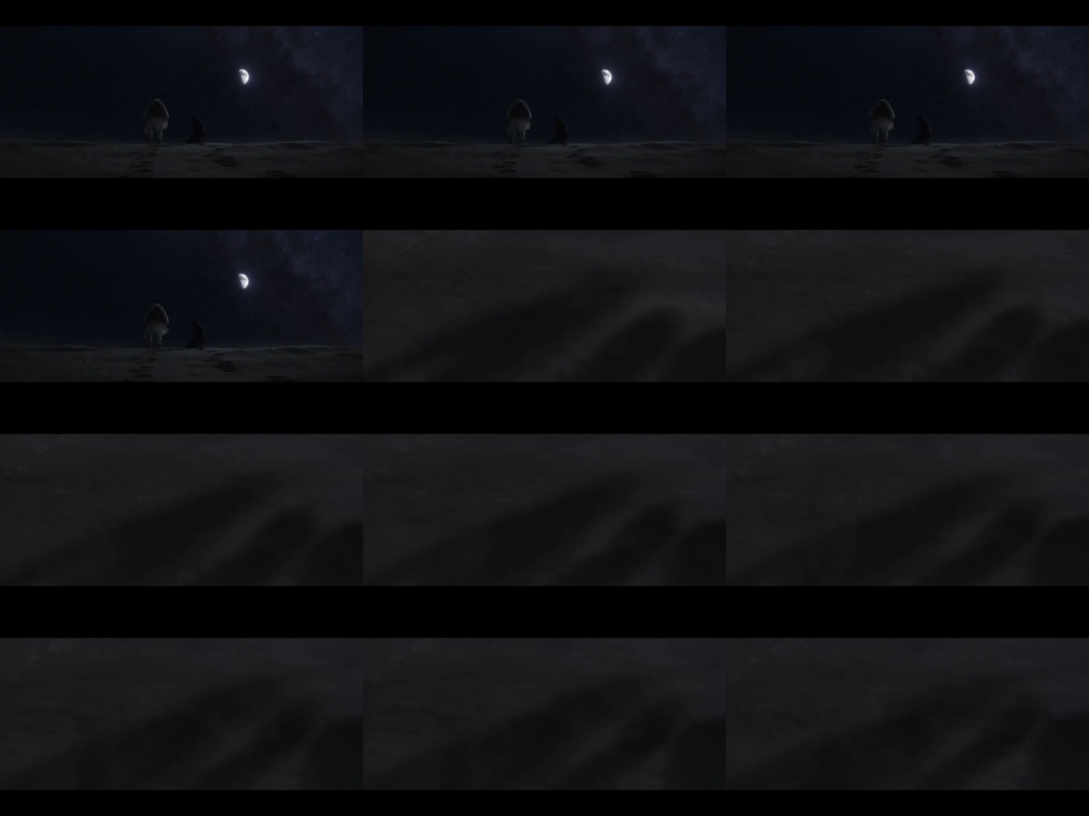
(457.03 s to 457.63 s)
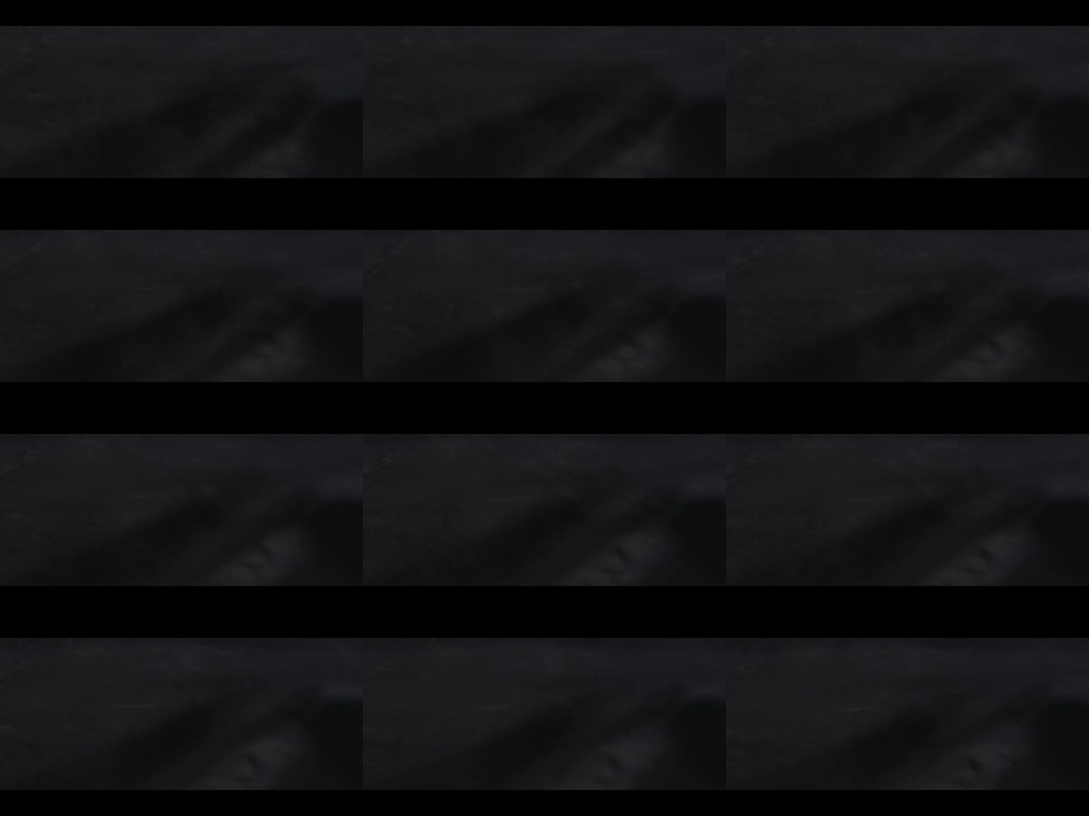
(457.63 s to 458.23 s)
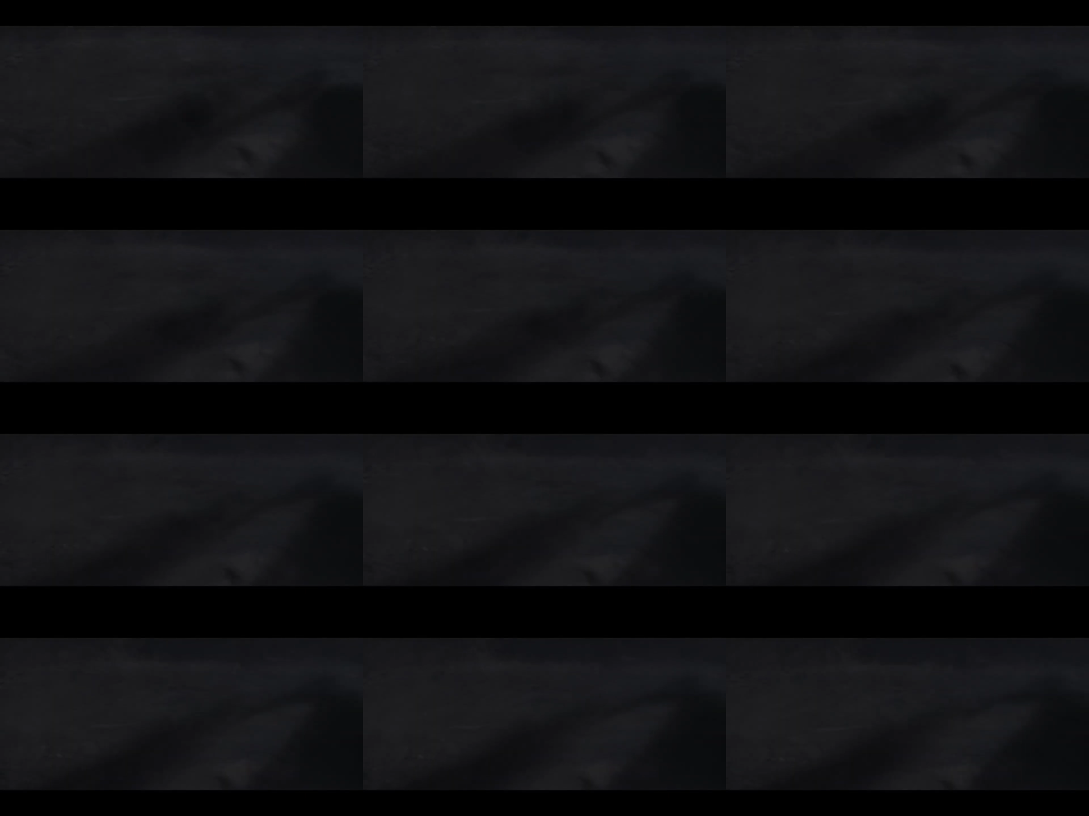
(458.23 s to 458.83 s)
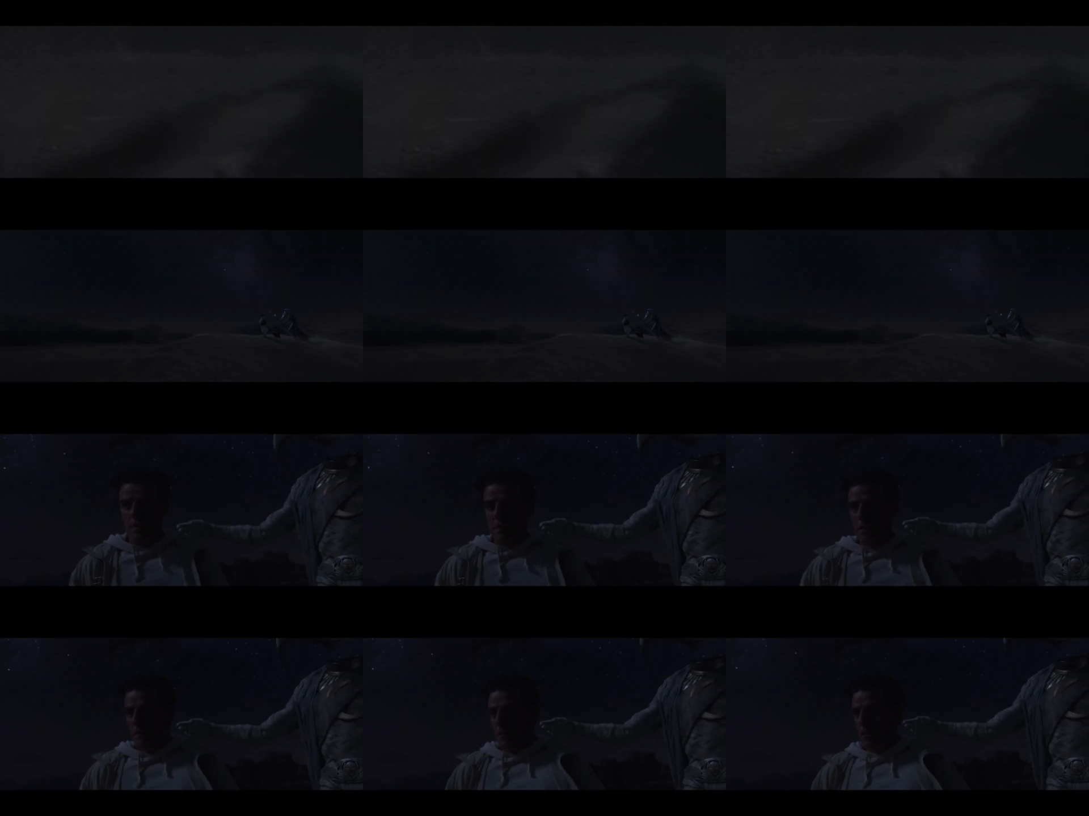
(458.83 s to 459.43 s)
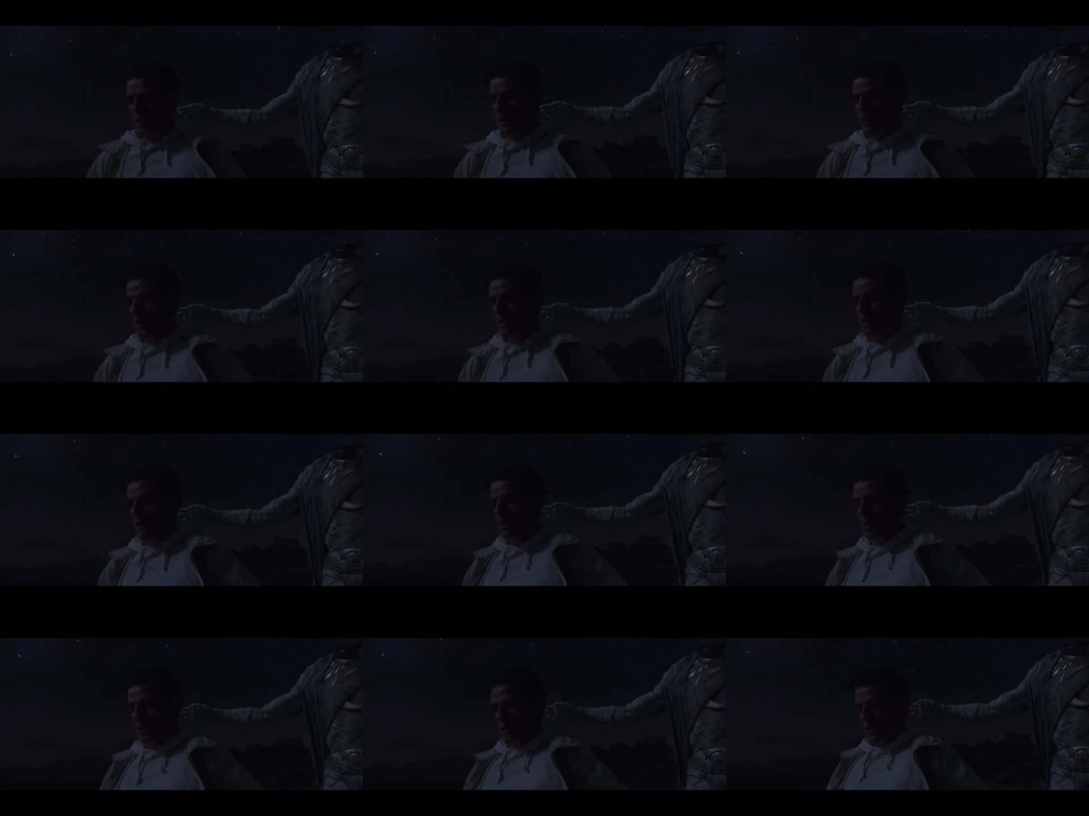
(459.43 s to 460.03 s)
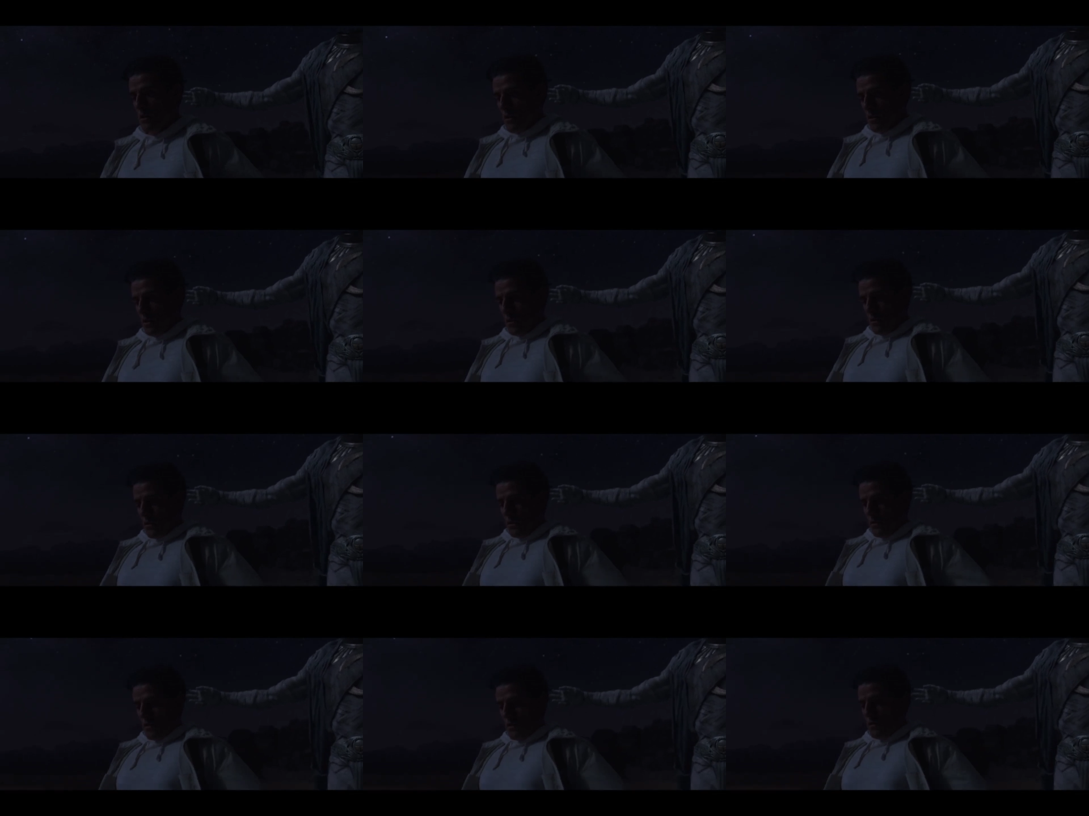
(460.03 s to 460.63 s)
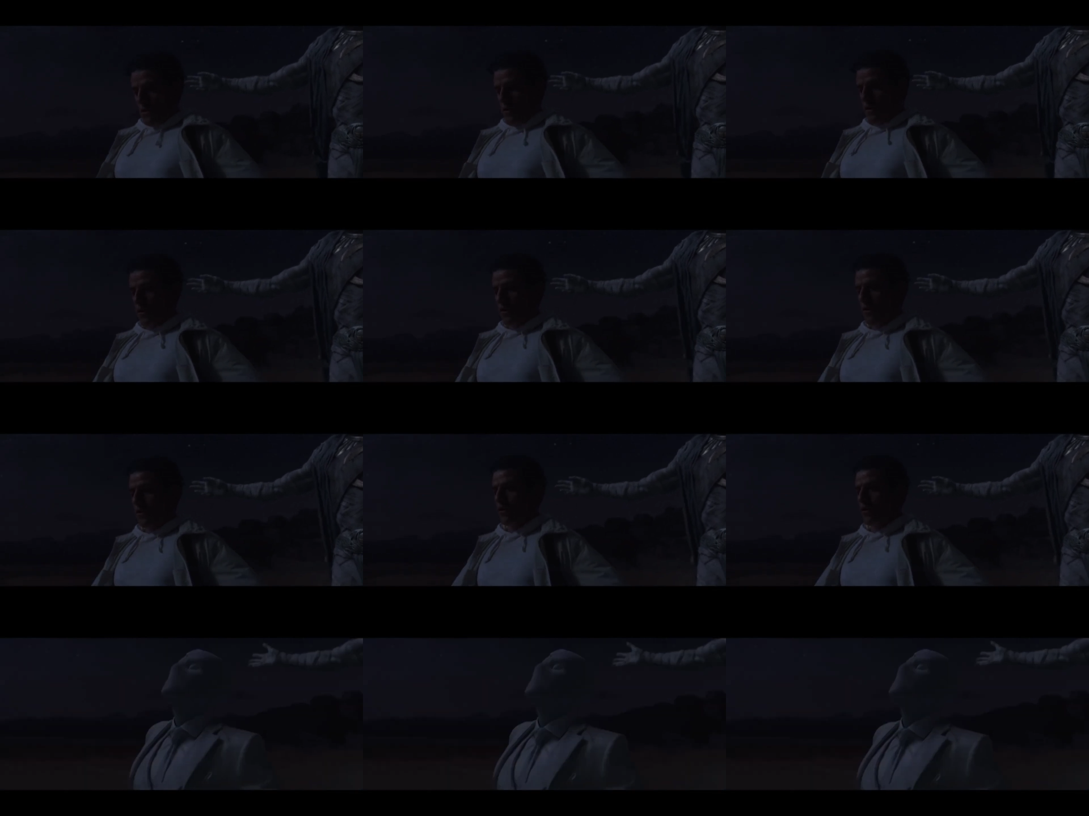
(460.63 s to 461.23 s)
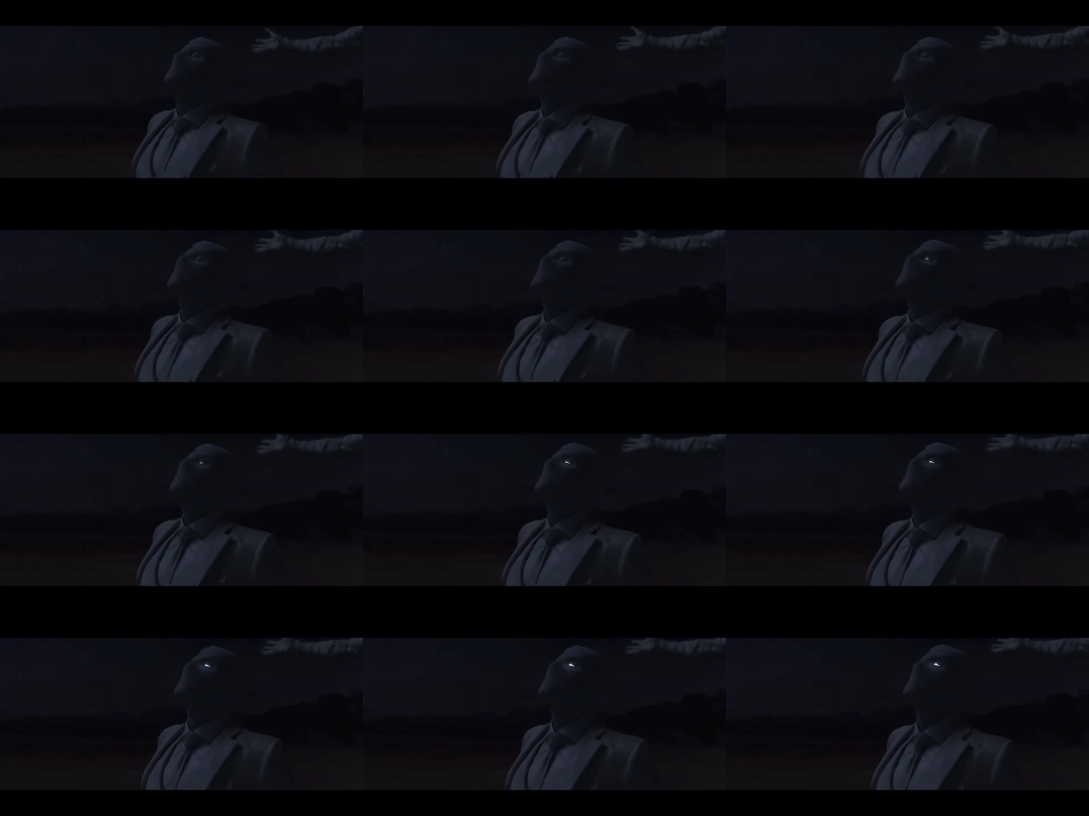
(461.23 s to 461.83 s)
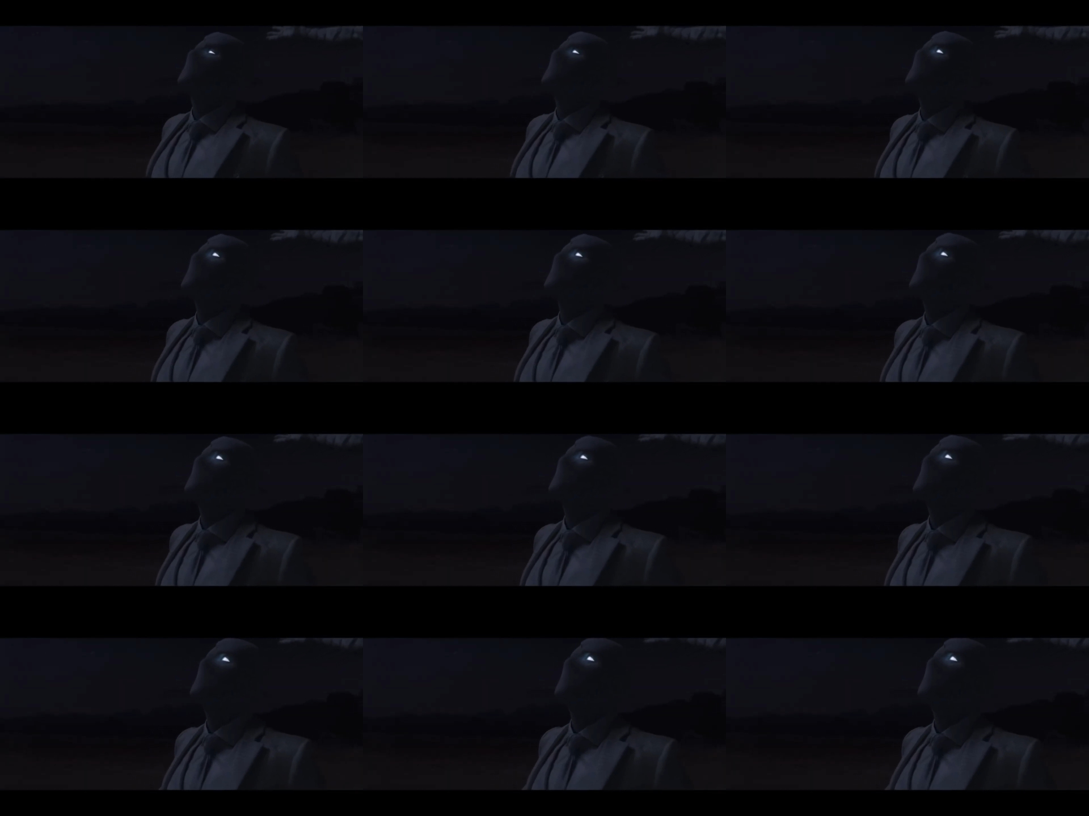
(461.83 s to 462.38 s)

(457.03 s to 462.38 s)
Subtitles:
[unreadable: no face in view]